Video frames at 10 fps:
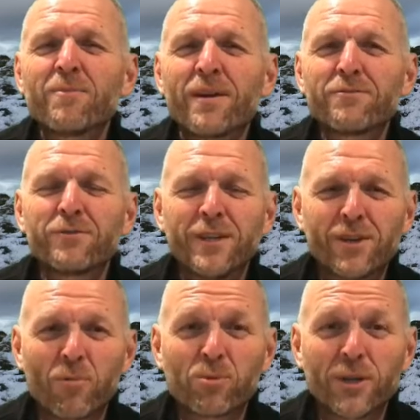My feet
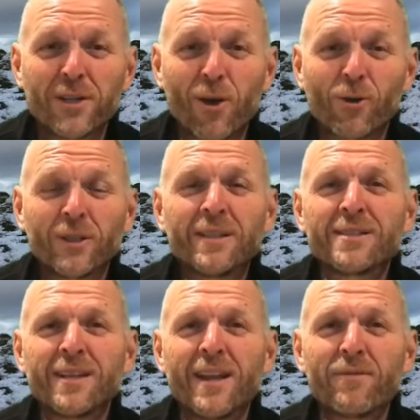got pretty cold,
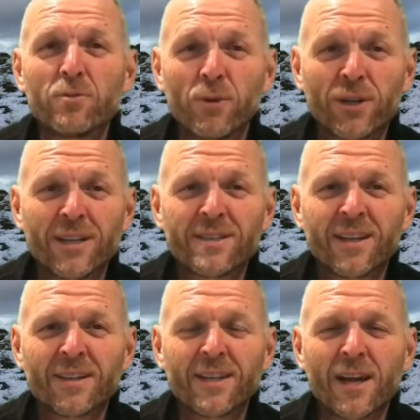as did everybody's,
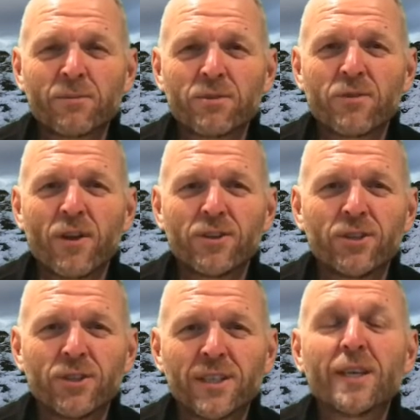and Gary was very
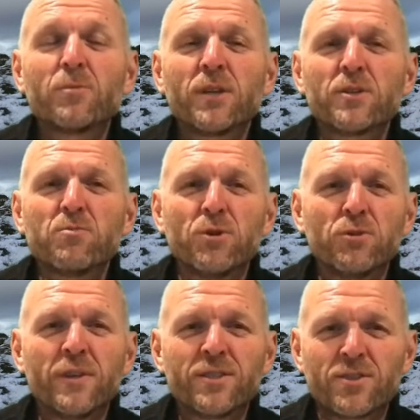good at keeping us
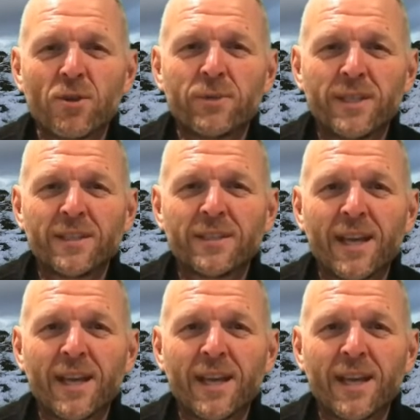moving so we didn't